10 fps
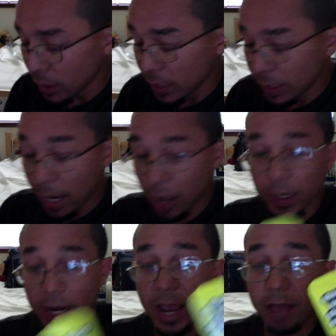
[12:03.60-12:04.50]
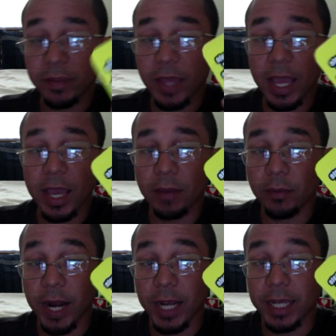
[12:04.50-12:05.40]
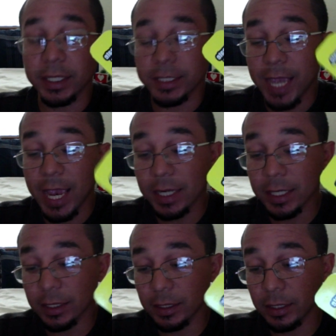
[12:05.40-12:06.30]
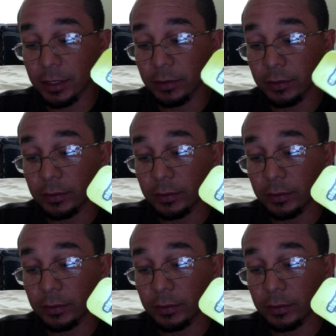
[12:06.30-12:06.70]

now that I have that, what I can technically do